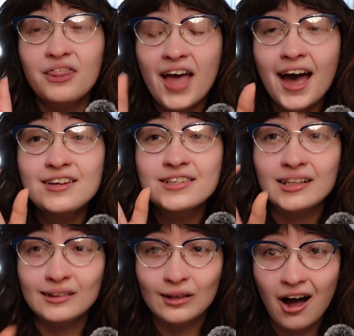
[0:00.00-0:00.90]
That is
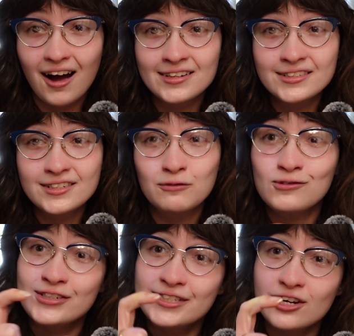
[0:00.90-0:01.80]
a lot
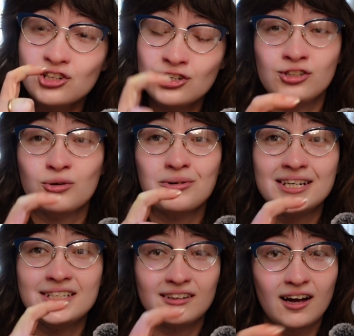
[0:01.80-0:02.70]
for such a
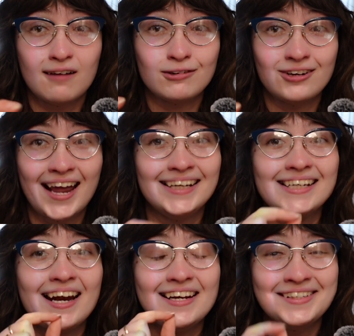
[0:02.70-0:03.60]
story to cover, and
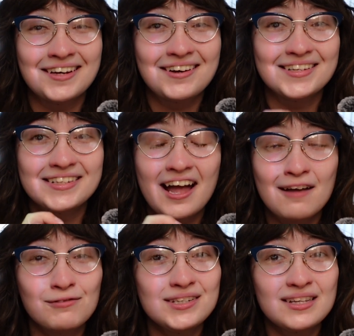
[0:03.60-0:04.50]
yet it does
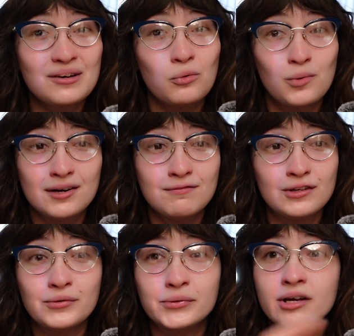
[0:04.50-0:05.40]
every single one of
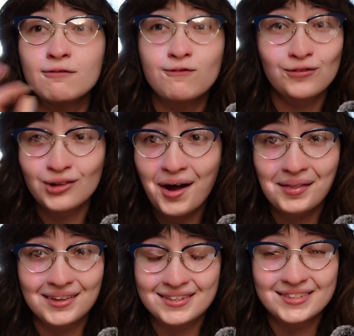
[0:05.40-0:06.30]
those
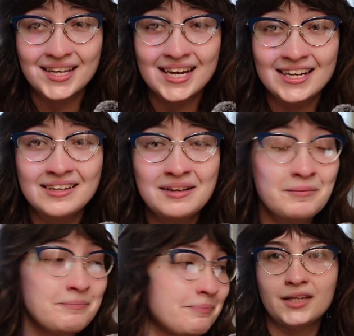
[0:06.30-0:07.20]
flawlessly.
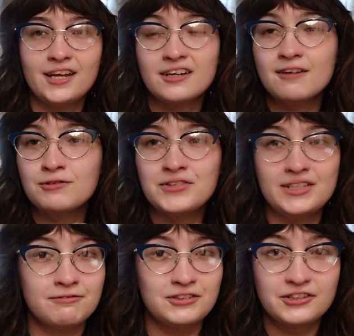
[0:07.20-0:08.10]
It covers
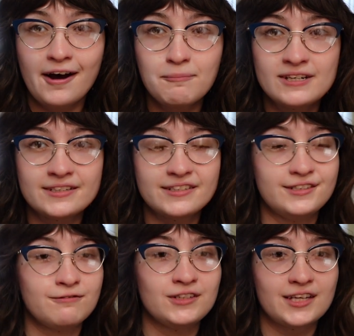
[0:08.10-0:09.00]
different topics,
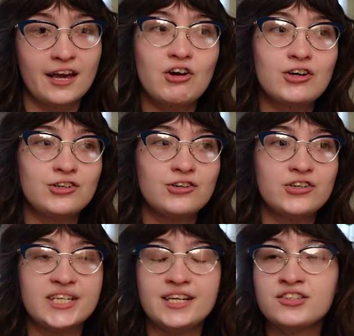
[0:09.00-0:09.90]
different
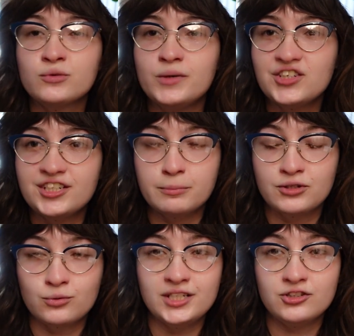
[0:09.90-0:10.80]
characters, it switches
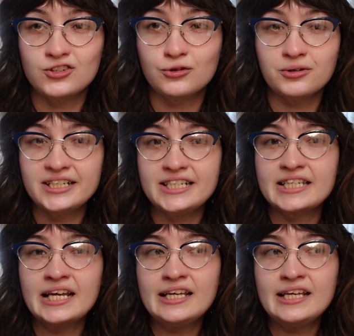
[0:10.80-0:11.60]
between stories